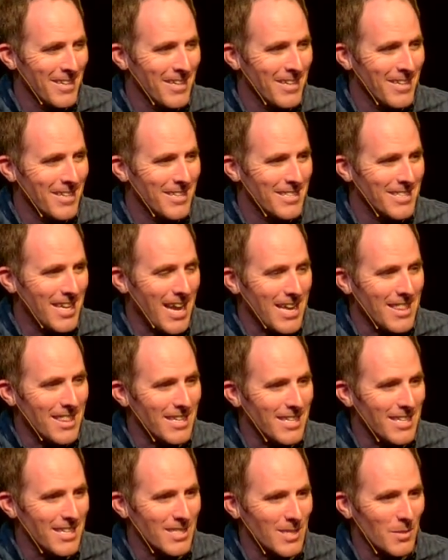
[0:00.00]
Take the
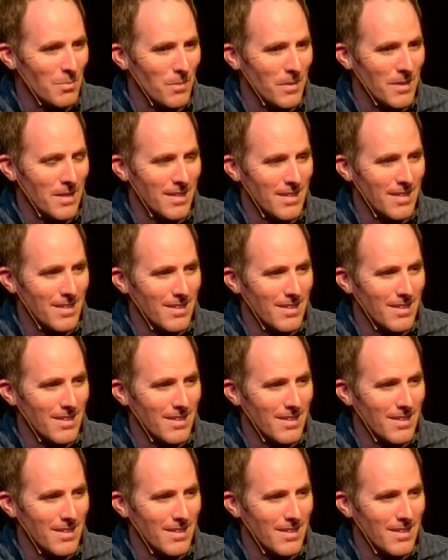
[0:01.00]
discipline.